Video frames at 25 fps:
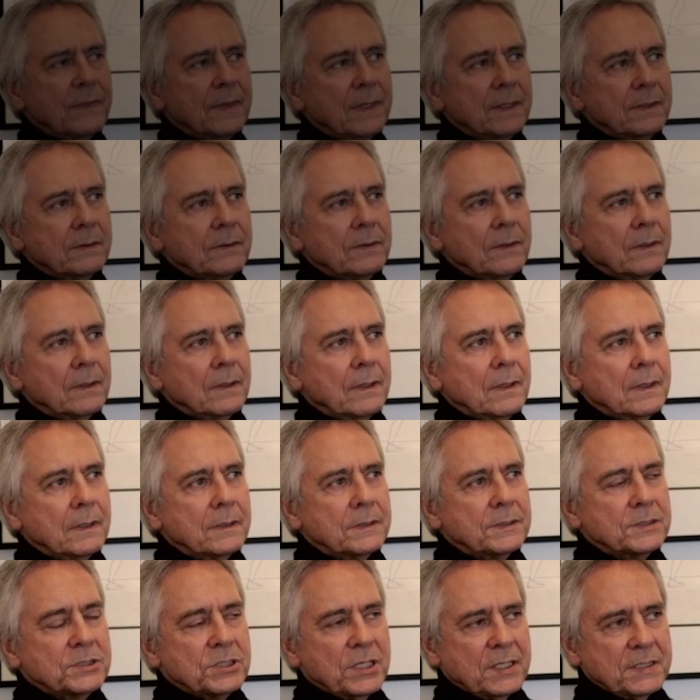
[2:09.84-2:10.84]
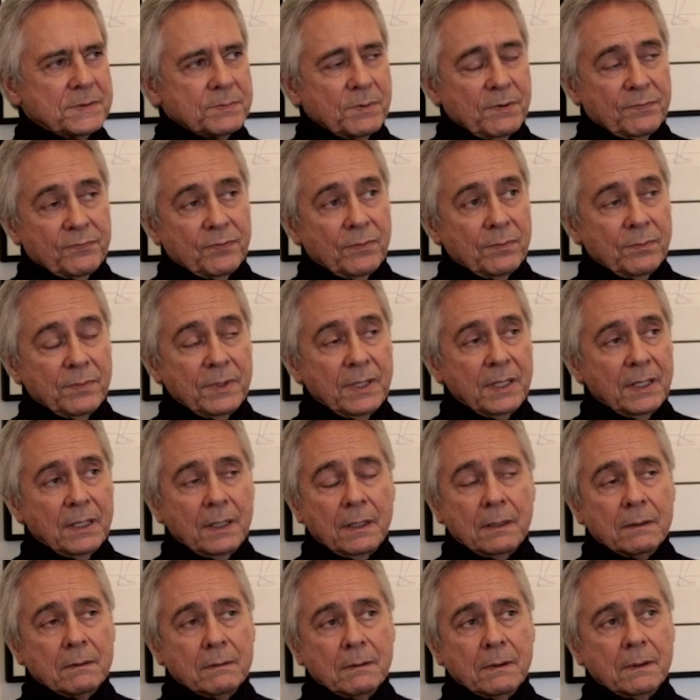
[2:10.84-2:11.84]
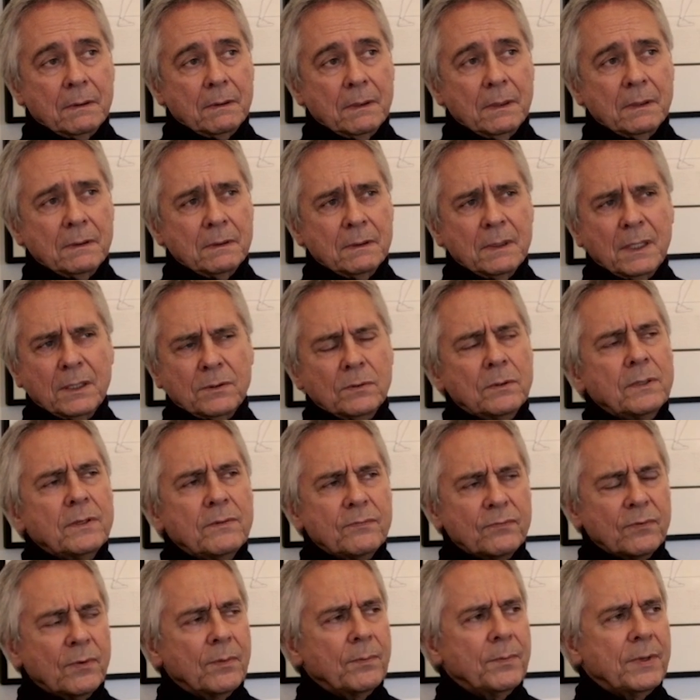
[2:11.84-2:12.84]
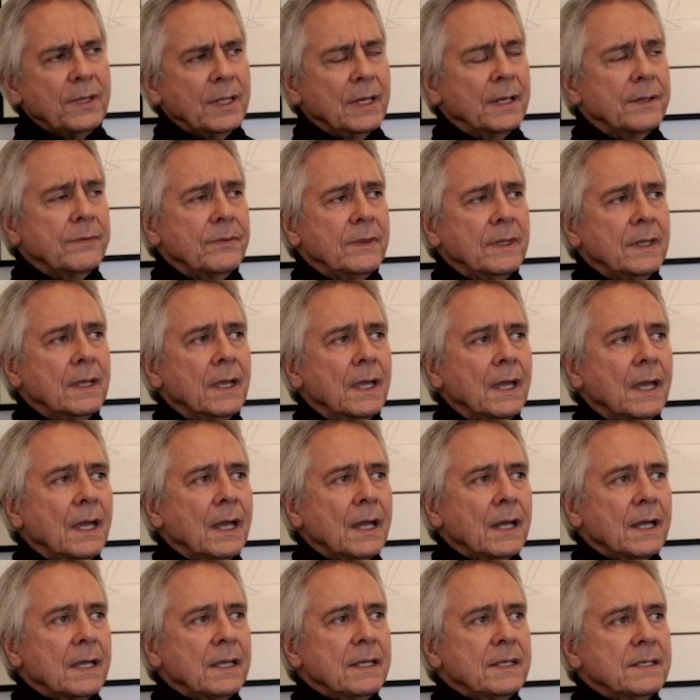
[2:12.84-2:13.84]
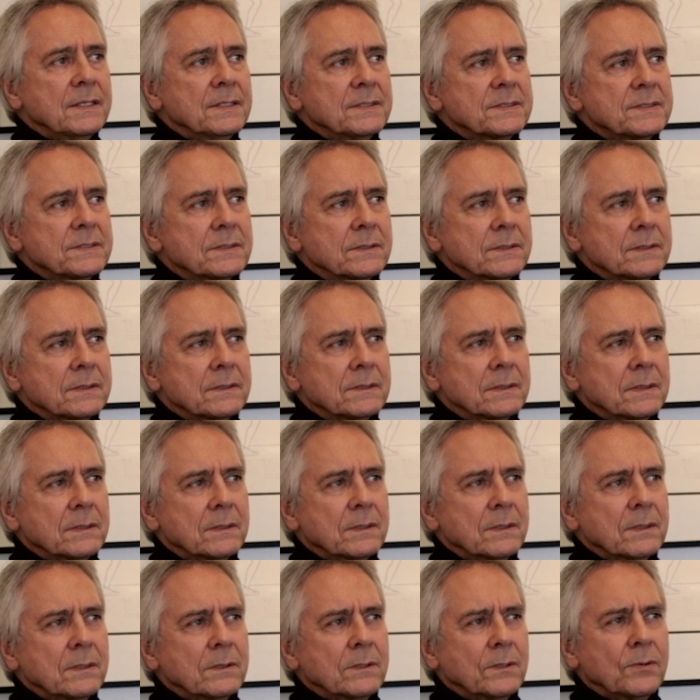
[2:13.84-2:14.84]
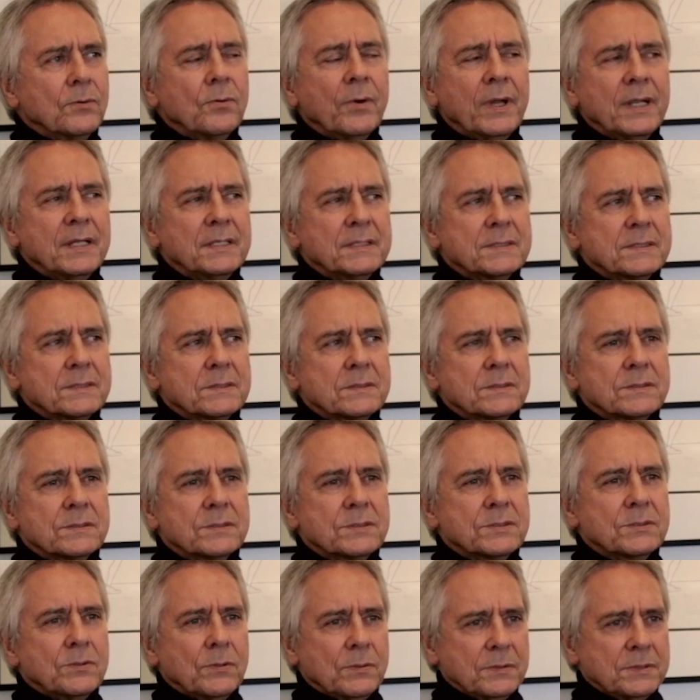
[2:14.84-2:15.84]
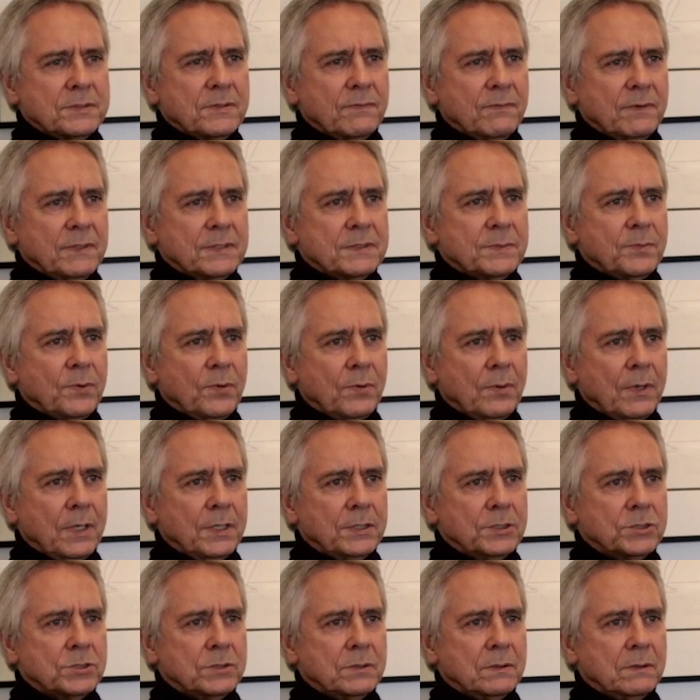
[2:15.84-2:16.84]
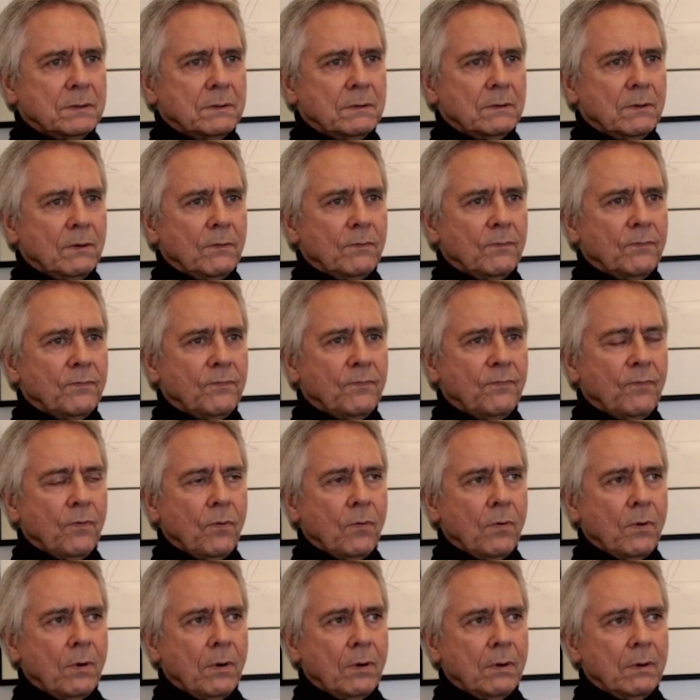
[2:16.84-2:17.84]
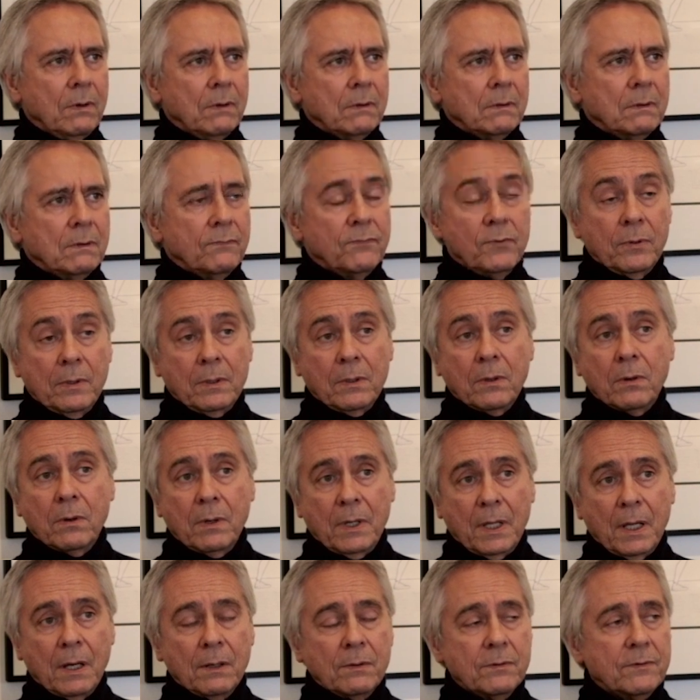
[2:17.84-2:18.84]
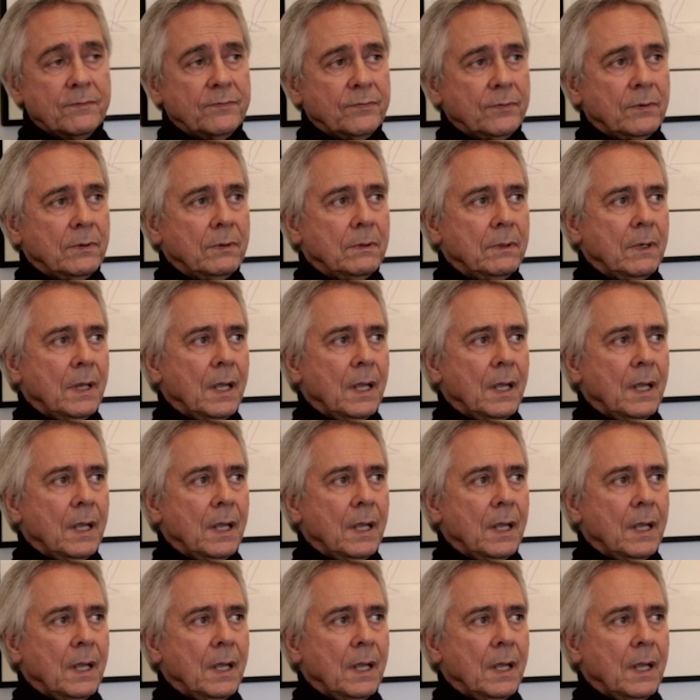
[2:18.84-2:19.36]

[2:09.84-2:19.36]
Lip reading: that Shakespeare, for me, and not only for me, I think, is the greatest source of inspiration for a choreographer,